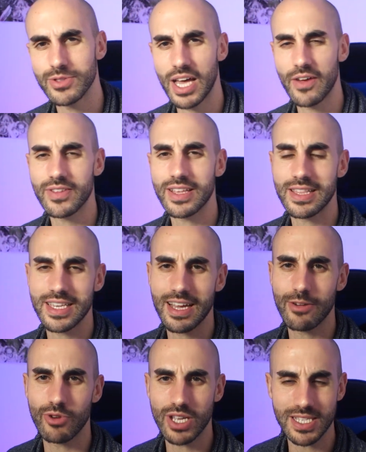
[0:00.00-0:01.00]
Definitely
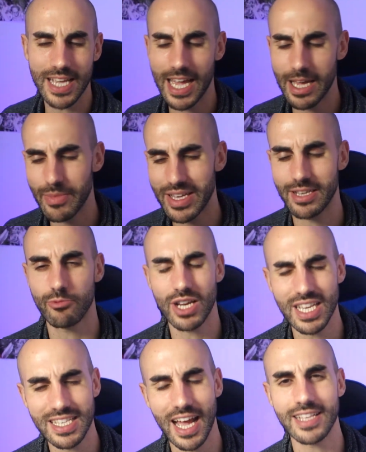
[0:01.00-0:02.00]
a great game and a
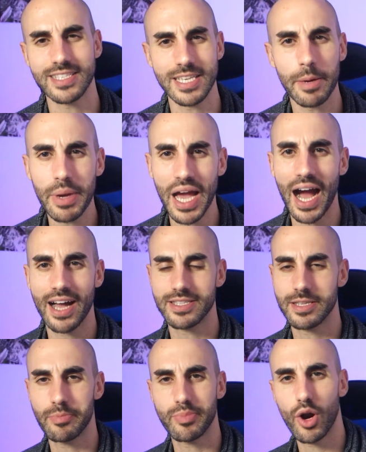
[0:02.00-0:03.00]
great idea
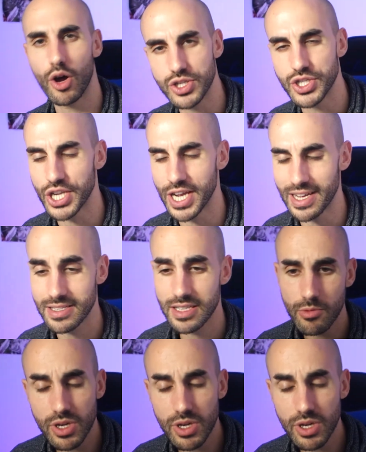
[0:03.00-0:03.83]
behind the project,